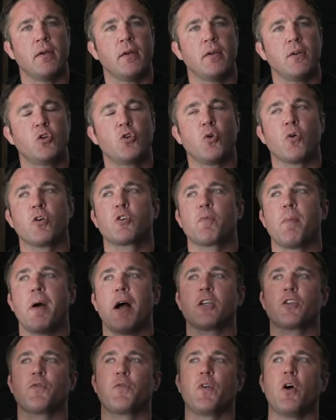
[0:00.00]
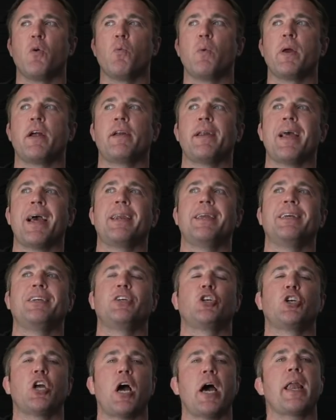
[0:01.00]
George Masvidal went out and had his
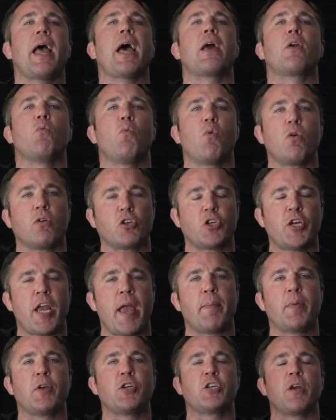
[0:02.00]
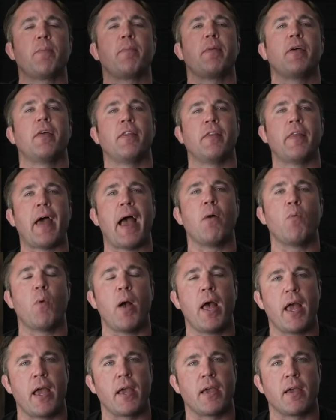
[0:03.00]
shot at a world championship that
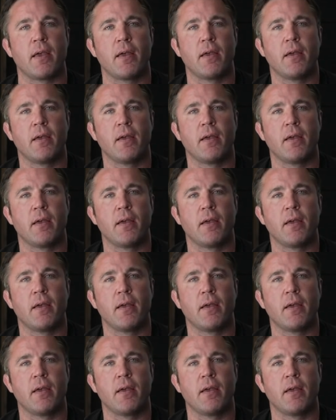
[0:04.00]
way.